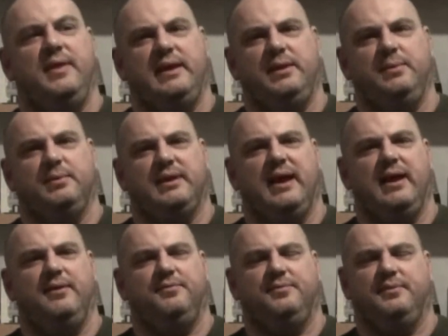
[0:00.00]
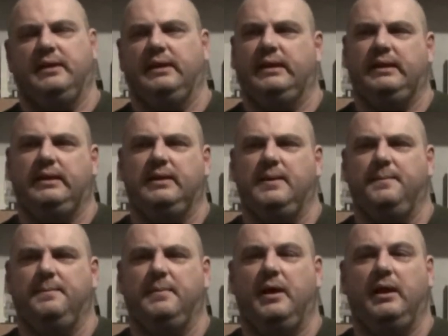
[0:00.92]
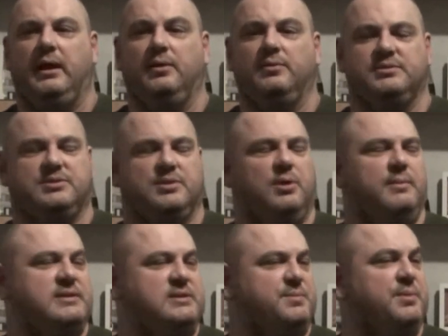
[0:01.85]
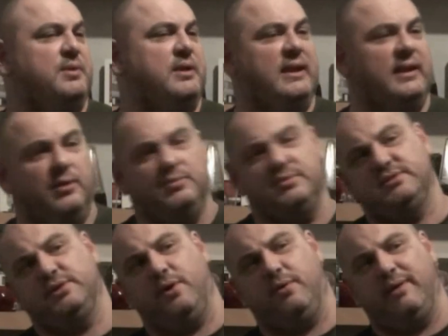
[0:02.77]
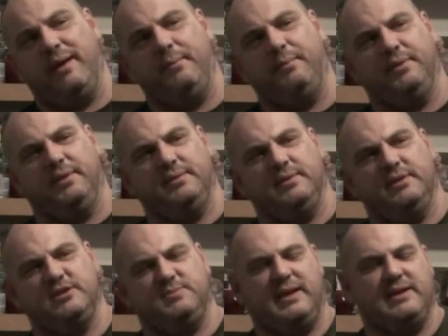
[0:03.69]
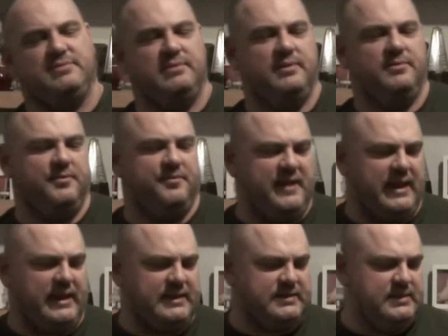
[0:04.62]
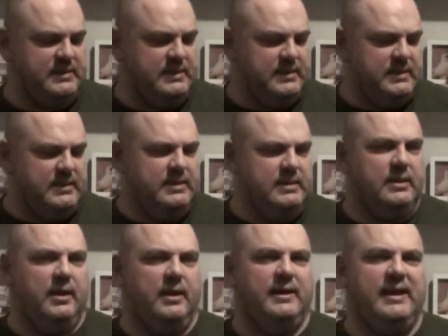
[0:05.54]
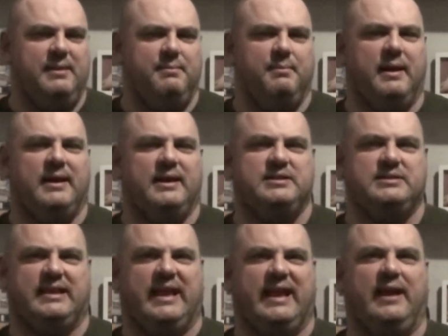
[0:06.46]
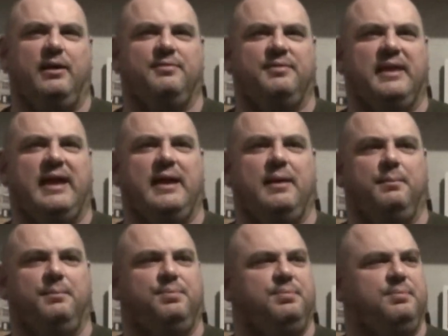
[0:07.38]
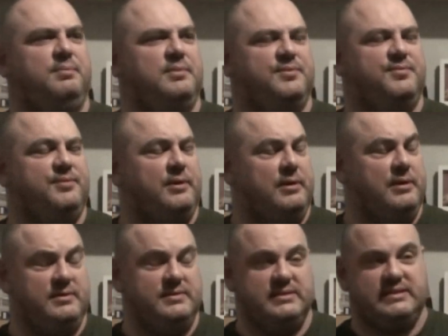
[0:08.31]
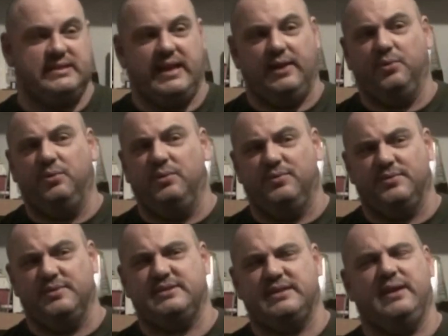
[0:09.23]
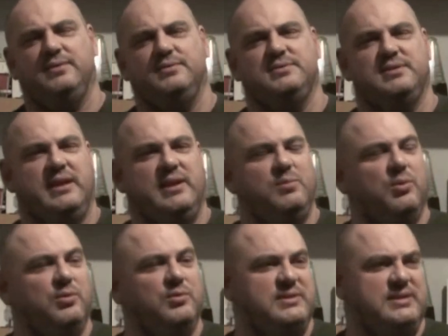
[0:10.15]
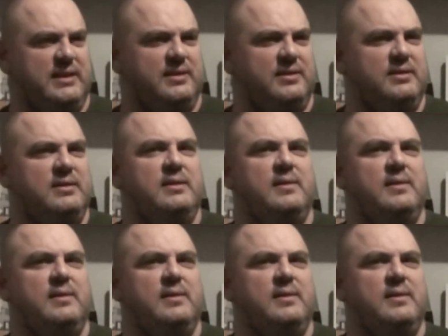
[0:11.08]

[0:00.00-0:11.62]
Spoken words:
then he would have a Lone Star Mesa Boogie Lone Star amp and a splattering of effects. And he managed to get out of that amp, as far as I understand, all of the sounds that he wanted.